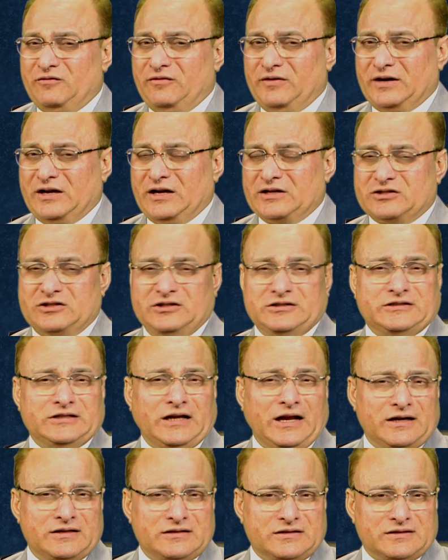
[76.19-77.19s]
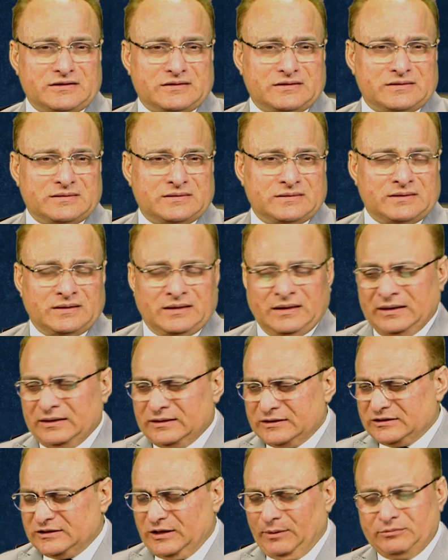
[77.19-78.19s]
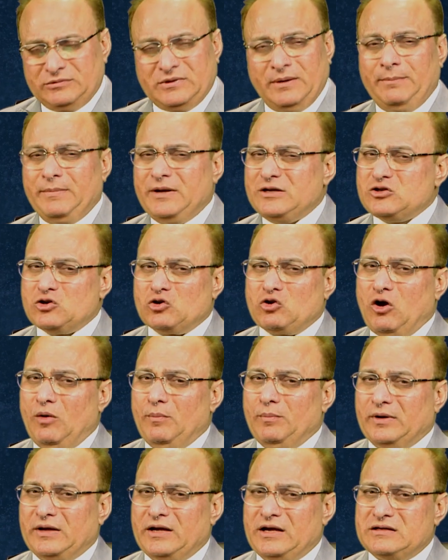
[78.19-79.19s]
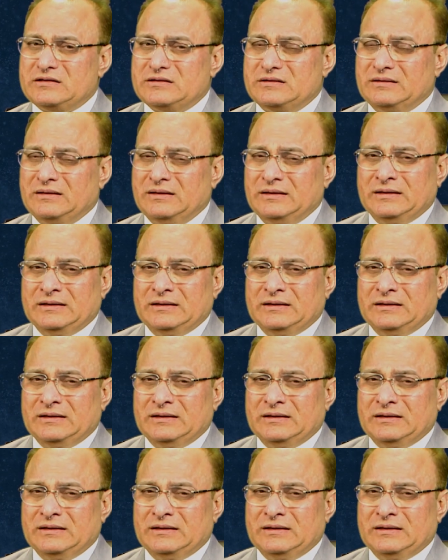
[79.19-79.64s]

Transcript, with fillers: financial challenges. Sometime major complications.